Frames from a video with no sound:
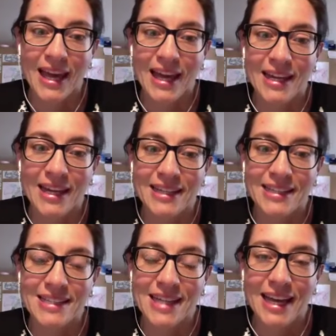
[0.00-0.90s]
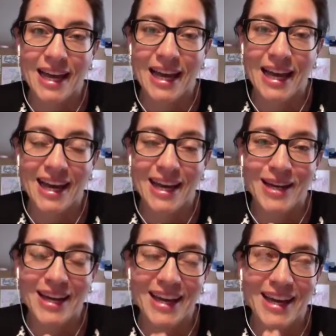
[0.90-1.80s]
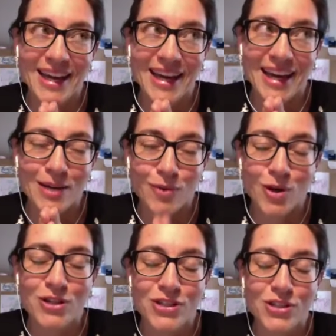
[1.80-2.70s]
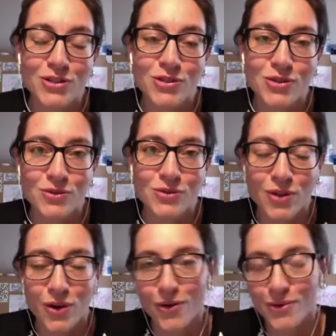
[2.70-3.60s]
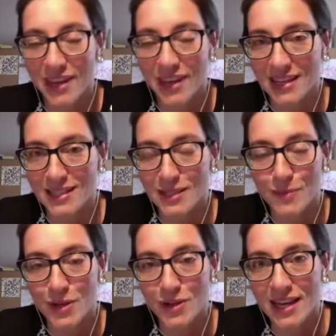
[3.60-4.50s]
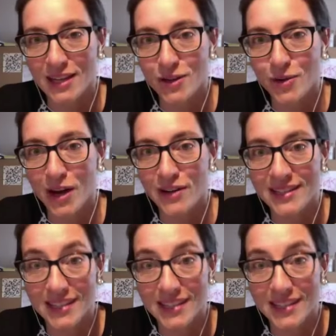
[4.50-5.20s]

And I want you to know this because I know how